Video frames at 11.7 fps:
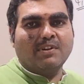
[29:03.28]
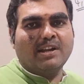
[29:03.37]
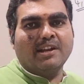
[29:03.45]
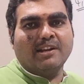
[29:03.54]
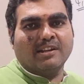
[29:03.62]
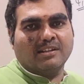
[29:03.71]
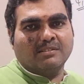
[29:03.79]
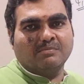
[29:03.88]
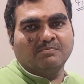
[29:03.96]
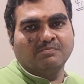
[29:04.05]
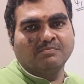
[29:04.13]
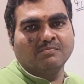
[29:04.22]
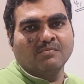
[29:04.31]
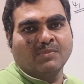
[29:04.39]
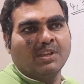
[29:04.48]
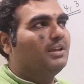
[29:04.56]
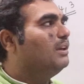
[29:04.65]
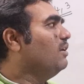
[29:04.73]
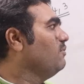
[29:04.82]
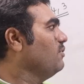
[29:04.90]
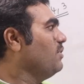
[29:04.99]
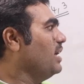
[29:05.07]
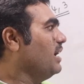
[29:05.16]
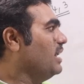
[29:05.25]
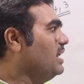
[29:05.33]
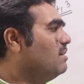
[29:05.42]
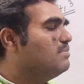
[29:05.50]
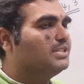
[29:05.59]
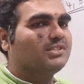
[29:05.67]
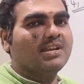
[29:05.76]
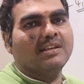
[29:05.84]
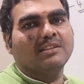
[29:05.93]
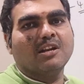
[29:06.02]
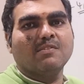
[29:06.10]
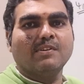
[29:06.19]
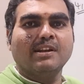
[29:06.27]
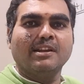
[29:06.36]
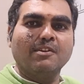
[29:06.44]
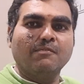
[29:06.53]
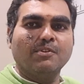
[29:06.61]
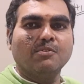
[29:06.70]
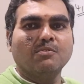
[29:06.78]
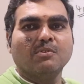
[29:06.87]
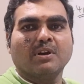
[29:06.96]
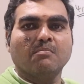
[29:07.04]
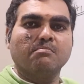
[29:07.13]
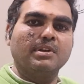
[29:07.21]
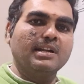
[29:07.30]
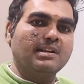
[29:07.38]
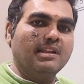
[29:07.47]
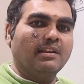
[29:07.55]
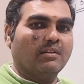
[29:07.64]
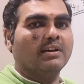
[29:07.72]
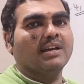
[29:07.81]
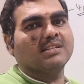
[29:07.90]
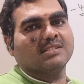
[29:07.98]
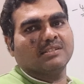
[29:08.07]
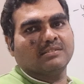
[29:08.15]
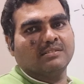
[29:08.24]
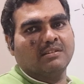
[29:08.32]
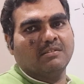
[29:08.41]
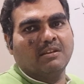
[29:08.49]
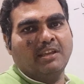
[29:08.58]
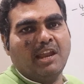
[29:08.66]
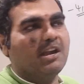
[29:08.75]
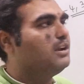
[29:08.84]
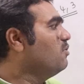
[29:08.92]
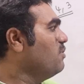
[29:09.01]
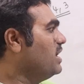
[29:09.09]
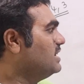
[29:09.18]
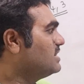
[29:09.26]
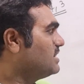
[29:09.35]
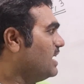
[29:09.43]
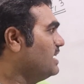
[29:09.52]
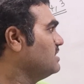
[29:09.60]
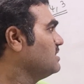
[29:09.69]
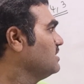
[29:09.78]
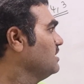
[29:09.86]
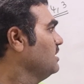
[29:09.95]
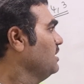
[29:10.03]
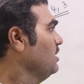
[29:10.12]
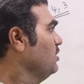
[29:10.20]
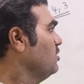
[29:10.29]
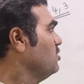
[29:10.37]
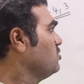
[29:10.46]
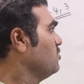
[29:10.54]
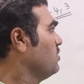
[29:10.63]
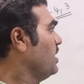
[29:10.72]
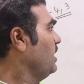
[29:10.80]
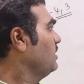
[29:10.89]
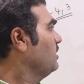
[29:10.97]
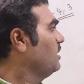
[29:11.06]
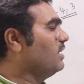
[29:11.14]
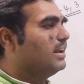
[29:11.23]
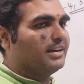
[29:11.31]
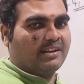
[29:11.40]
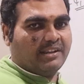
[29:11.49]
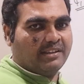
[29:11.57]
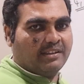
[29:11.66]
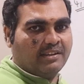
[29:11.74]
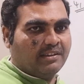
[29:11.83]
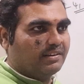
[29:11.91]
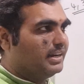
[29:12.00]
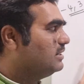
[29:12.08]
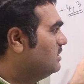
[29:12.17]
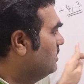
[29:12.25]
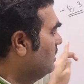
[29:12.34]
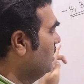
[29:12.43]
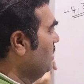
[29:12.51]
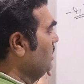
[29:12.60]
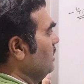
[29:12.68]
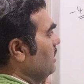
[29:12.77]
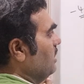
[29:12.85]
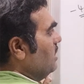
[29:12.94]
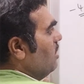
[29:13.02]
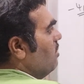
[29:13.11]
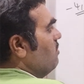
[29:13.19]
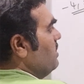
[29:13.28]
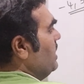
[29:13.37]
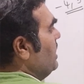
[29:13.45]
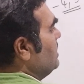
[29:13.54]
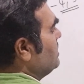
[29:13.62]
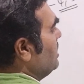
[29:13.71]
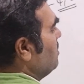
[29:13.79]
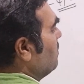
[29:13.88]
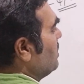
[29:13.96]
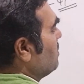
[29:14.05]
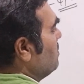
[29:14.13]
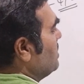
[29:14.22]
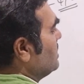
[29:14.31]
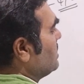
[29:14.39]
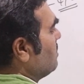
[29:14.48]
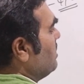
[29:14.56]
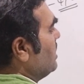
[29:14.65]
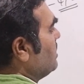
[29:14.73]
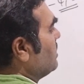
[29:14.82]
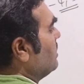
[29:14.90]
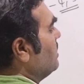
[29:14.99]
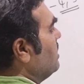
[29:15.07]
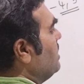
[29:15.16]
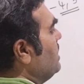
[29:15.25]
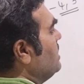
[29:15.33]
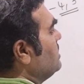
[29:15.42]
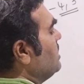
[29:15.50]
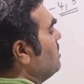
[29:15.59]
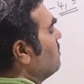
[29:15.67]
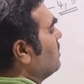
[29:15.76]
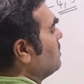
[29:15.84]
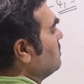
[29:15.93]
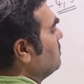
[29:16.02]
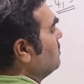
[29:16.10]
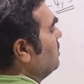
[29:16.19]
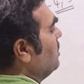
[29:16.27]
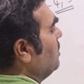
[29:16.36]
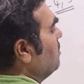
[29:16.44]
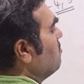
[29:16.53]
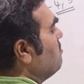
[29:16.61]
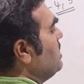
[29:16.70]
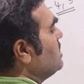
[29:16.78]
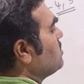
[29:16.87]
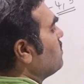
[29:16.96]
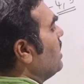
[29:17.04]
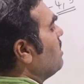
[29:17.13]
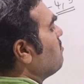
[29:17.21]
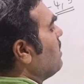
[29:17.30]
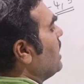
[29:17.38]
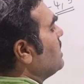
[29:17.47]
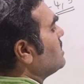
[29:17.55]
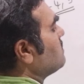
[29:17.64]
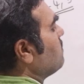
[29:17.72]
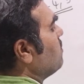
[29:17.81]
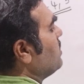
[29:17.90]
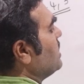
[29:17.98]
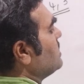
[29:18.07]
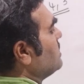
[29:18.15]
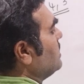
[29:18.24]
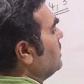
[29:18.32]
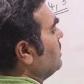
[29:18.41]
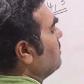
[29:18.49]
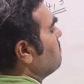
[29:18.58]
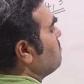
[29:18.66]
given data. If you take any mistake, that will give you completely wrong answer, including signs. You should take correctly, right? Now d is equal to discriminant. D is equal to b square minus 4ac,